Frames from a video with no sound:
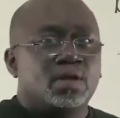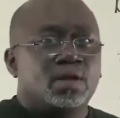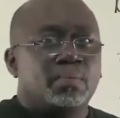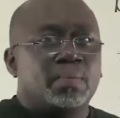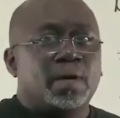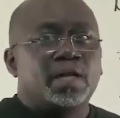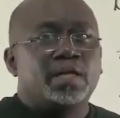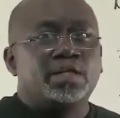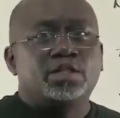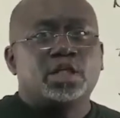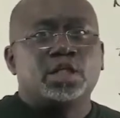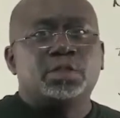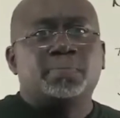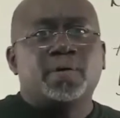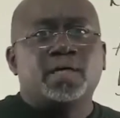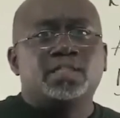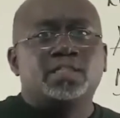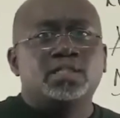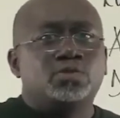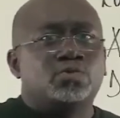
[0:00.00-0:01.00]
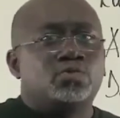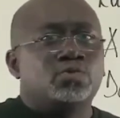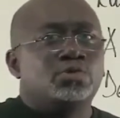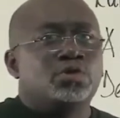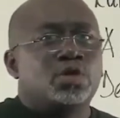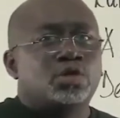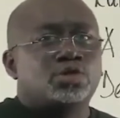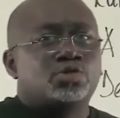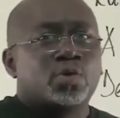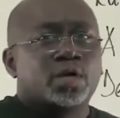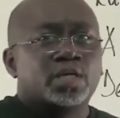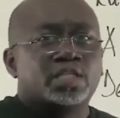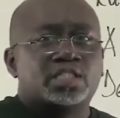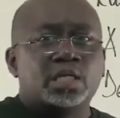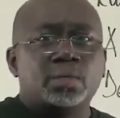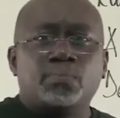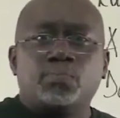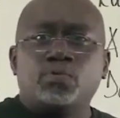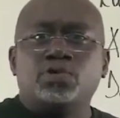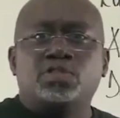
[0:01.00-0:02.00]
Malicious persons could just do a
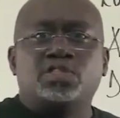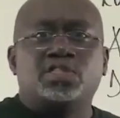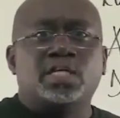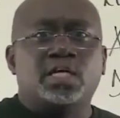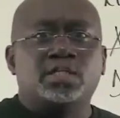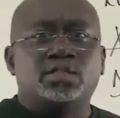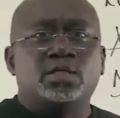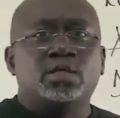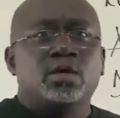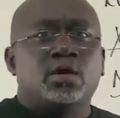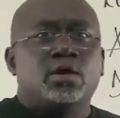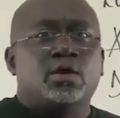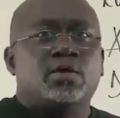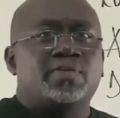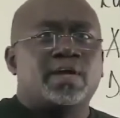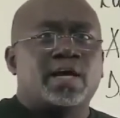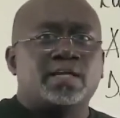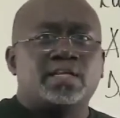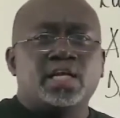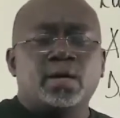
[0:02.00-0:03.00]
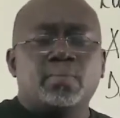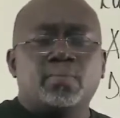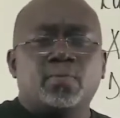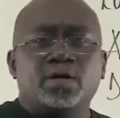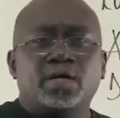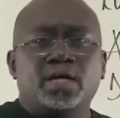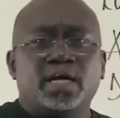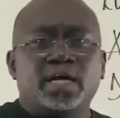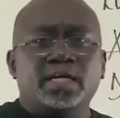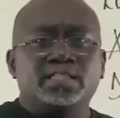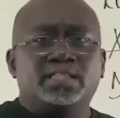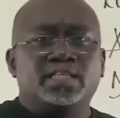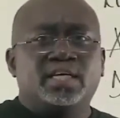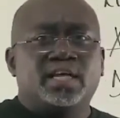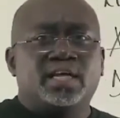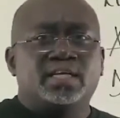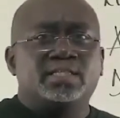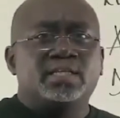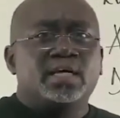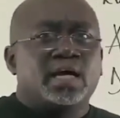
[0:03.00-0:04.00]
simple search of that name on the
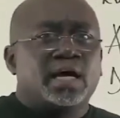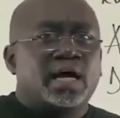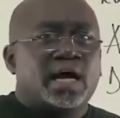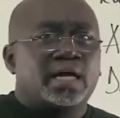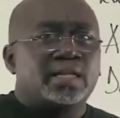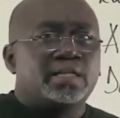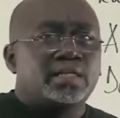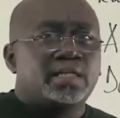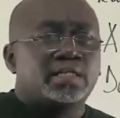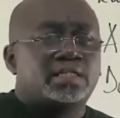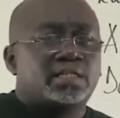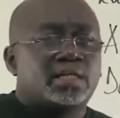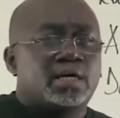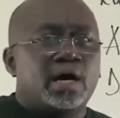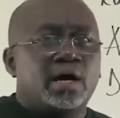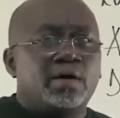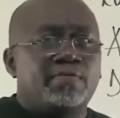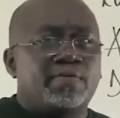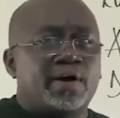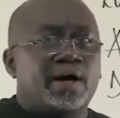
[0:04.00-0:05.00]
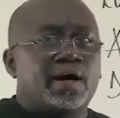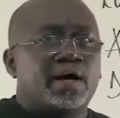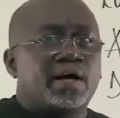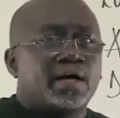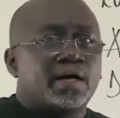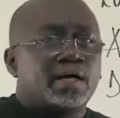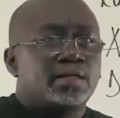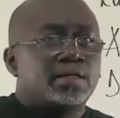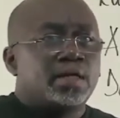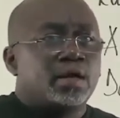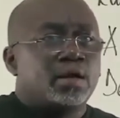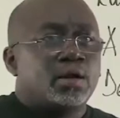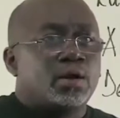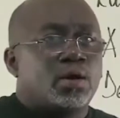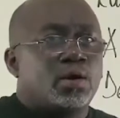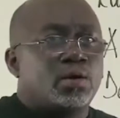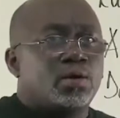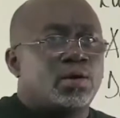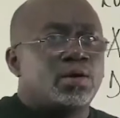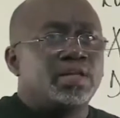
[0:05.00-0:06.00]
internet and discover the
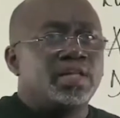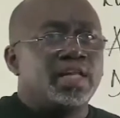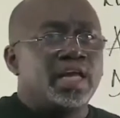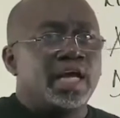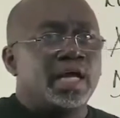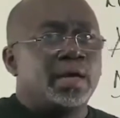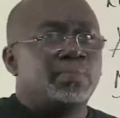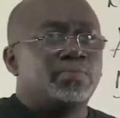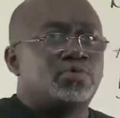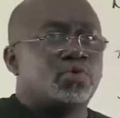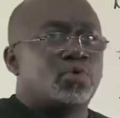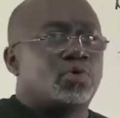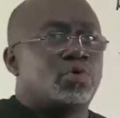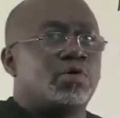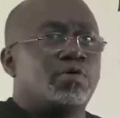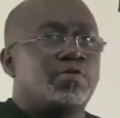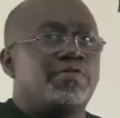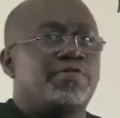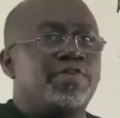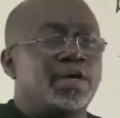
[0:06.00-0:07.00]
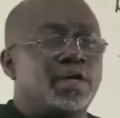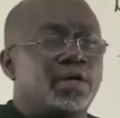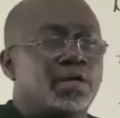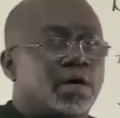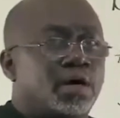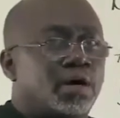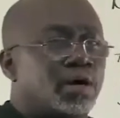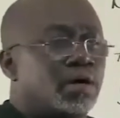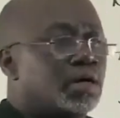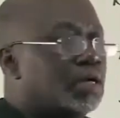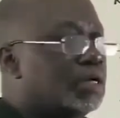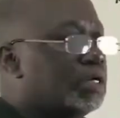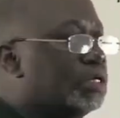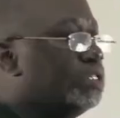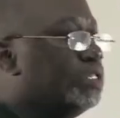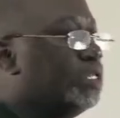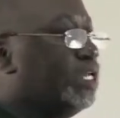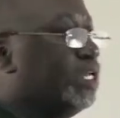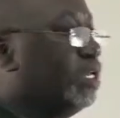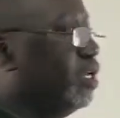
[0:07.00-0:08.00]
logon name to configure
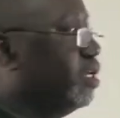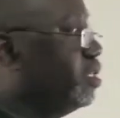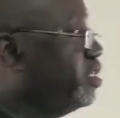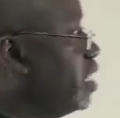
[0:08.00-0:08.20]
the